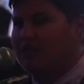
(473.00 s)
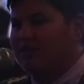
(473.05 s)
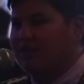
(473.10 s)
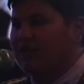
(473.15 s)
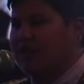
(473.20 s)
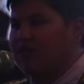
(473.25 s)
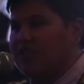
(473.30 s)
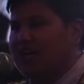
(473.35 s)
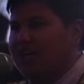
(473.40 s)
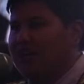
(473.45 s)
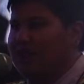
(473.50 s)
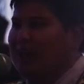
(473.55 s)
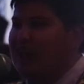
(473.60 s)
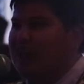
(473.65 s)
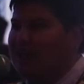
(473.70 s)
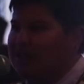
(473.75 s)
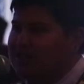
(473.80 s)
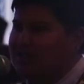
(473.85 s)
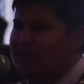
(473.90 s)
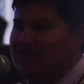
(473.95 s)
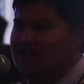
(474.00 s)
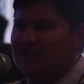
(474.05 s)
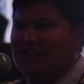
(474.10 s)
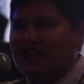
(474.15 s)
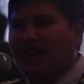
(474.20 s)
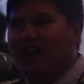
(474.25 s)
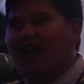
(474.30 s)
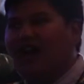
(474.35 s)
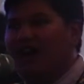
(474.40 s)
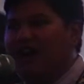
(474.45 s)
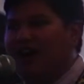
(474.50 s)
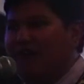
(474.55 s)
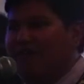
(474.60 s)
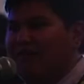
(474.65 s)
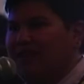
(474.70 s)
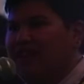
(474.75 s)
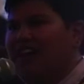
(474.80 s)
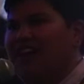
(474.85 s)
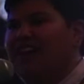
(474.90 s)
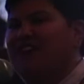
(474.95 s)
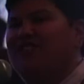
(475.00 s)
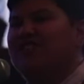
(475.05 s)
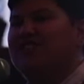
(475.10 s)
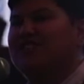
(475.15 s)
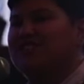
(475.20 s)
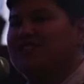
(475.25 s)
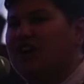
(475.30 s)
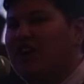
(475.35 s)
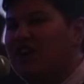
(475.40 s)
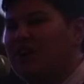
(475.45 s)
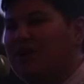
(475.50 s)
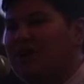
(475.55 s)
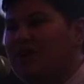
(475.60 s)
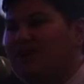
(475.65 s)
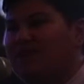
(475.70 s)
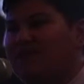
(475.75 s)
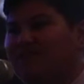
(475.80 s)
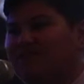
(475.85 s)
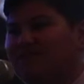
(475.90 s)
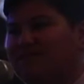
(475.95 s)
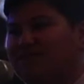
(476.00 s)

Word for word: go check them out. Um, uh, so,